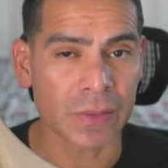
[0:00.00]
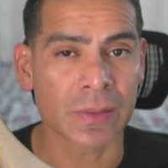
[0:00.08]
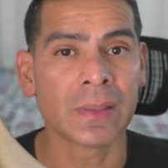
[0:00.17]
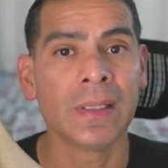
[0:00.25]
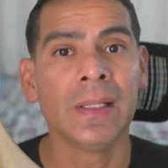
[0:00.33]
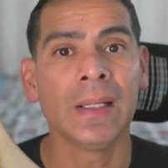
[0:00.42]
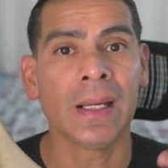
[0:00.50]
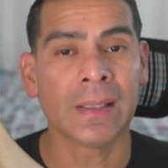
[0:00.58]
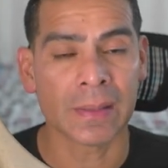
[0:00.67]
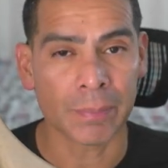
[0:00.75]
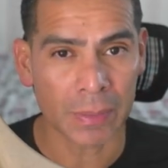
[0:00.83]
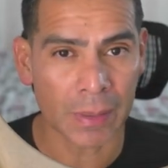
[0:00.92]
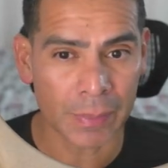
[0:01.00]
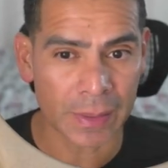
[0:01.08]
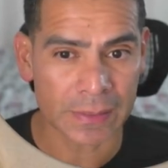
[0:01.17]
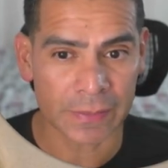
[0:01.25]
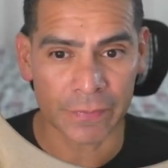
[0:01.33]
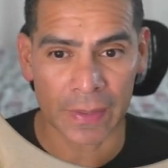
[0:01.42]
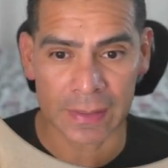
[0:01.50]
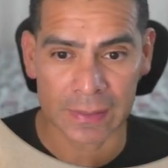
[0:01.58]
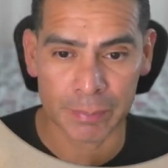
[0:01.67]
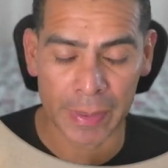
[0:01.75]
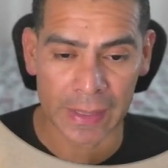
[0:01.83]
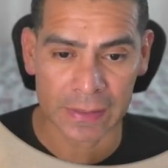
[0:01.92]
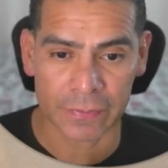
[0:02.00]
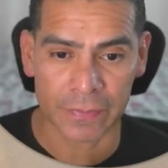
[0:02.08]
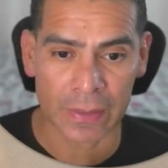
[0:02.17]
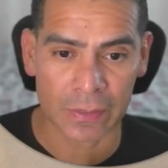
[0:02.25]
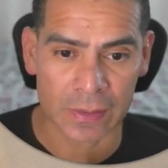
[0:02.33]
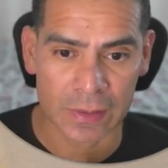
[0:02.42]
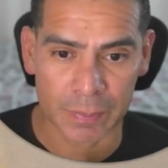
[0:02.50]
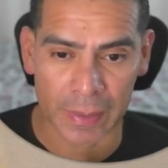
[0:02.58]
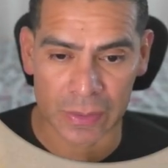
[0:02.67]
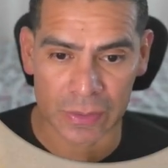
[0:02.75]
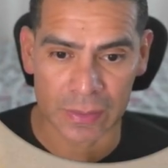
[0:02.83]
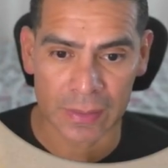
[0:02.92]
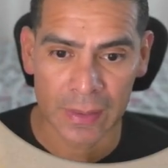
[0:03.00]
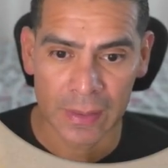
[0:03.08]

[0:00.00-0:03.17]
and then the plumber has to pass a final inspection,